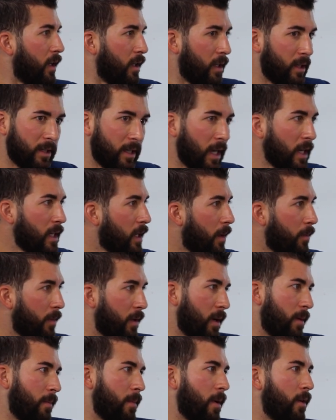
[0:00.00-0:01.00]
Say
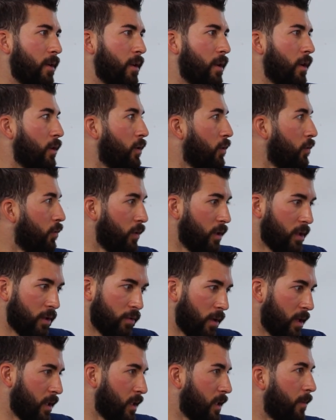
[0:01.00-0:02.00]
something about it. You just
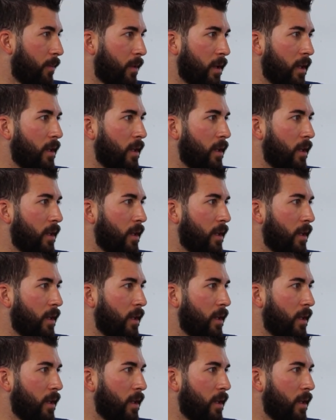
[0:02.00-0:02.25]
read something